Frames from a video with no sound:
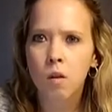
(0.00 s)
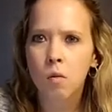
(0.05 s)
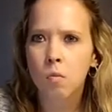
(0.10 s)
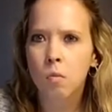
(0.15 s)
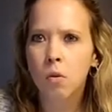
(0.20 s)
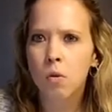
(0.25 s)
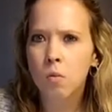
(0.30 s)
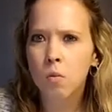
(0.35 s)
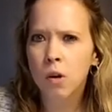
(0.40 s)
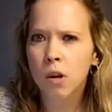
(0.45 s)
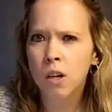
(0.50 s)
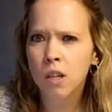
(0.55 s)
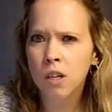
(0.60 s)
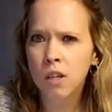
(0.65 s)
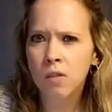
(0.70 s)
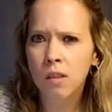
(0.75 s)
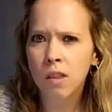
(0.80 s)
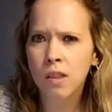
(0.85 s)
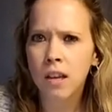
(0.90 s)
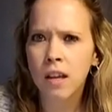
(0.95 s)
But where do
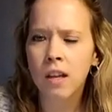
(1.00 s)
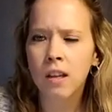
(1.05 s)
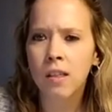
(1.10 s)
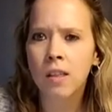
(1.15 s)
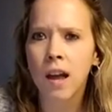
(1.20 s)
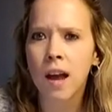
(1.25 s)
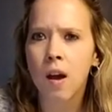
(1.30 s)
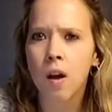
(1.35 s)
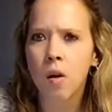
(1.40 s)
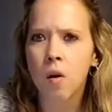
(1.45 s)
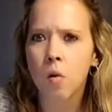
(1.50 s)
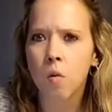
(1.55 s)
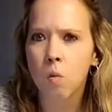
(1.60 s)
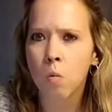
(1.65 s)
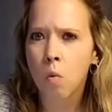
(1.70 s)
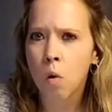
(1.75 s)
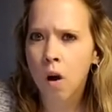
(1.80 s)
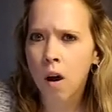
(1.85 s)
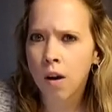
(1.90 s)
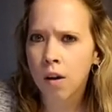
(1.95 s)
you think that
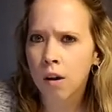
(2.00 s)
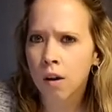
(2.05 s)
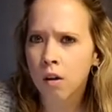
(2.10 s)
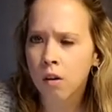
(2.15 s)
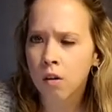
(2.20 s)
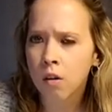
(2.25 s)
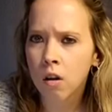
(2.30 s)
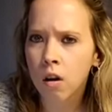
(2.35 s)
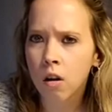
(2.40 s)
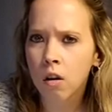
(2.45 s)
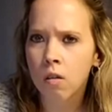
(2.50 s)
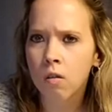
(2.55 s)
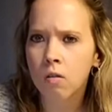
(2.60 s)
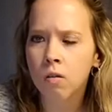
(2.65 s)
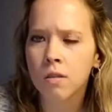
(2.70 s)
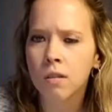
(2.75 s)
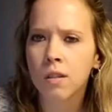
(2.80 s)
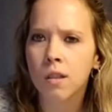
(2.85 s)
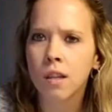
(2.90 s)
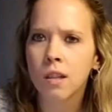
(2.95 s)
water
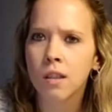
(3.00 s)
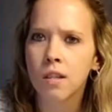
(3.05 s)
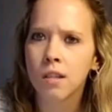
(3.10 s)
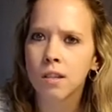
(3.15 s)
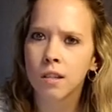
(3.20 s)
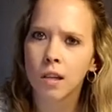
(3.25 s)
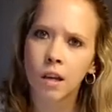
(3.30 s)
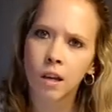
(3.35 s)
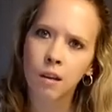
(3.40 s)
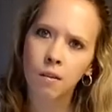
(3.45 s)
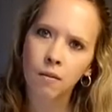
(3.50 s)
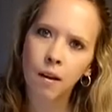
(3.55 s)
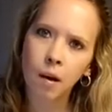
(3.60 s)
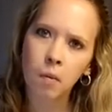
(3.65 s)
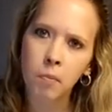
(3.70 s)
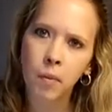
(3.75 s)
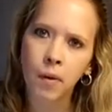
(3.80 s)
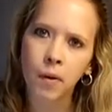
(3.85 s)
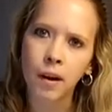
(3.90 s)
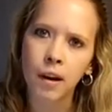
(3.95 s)
goes that the sun
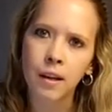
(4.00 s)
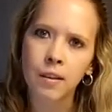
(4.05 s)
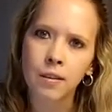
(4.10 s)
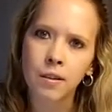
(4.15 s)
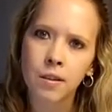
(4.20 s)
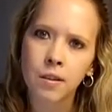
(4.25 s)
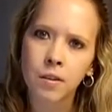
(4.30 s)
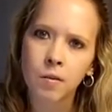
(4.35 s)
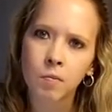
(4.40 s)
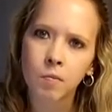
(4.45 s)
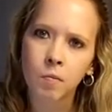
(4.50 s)
evaporates?